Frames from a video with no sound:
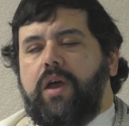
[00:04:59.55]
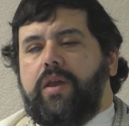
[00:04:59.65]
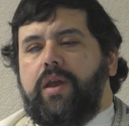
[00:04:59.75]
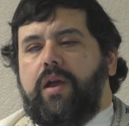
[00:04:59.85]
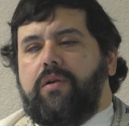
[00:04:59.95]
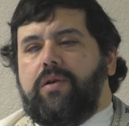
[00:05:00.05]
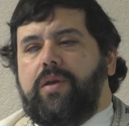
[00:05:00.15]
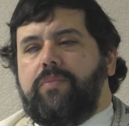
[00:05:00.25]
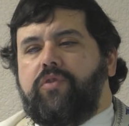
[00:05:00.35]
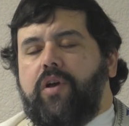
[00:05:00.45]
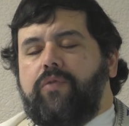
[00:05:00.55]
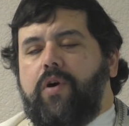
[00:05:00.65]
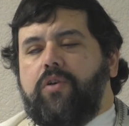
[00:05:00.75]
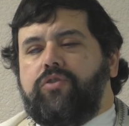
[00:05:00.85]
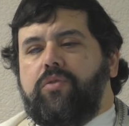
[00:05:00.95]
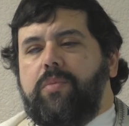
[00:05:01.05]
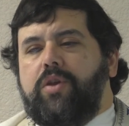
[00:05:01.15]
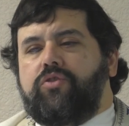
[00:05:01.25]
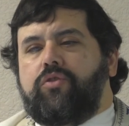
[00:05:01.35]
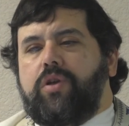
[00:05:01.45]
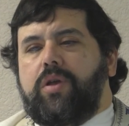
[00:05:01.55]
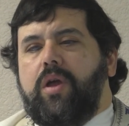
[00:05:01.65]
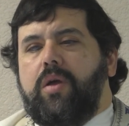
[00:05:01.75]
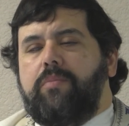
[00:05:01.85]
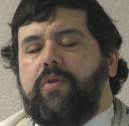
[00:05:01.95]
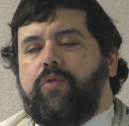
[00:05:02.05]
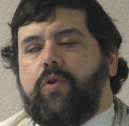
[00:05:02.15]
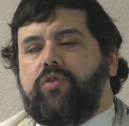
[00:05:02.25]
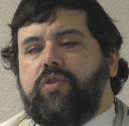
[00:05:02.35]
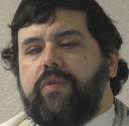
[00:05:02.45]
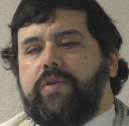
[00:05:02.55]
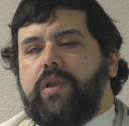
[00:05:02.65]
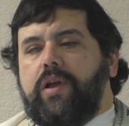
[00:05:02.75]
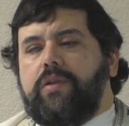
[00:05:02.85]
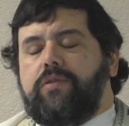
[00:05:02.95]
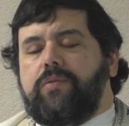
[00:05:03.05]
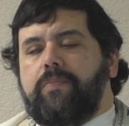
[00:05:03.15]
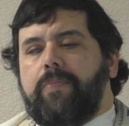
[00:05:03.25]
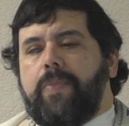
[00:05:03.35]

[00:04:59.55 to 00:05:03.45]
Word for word: and Aaron himself also ministering before seven lights.